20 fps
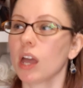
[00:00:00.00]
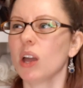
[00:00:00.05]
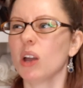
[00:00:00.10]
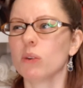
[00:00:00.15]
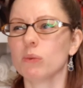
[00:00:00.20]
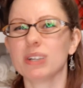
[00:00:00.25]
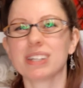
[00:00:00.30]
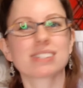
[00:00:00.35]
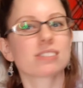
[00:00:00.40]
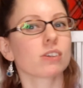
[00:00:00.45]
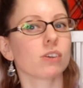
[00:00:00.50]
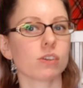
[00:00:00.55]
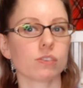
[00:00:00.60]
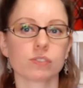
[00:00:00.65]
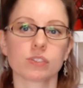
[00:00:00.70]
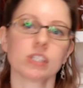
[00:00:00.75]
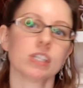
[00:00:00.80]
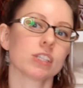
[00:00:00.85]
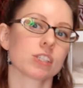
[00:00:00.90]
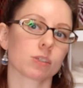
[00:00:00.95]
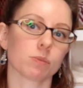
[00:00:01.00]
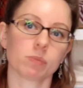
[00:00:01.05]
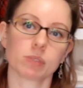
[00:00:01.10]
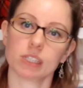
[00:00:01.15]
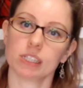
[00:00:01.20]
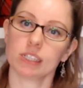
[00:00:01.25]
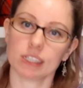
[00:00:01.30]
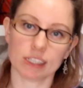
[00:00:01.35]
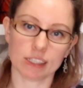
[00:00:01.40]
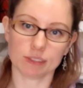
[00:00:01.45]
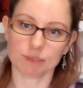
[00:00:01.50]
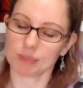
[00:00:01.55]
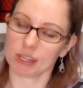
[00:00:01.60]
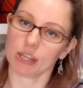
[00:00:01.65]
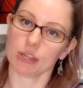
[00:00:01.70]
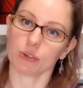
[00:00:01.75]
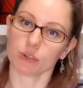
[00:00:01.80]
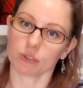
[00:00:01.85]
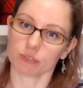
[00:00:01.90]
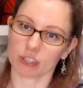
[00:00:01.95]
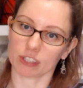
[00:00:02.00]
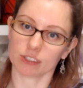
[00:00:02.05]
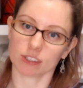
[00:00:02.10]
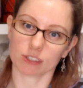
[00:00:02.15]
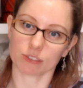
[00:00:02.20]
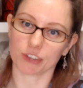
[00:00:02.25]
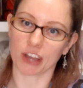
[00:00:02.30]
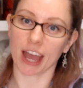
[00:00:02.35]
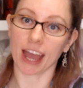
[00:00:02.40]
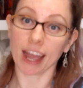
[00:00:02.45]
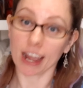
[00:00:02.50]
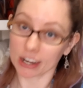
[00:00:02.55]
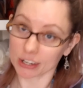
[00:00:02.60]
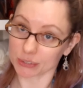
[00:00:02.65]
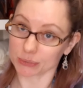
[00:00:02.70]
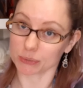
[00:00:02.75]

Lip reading: which is completely inauthentic for actual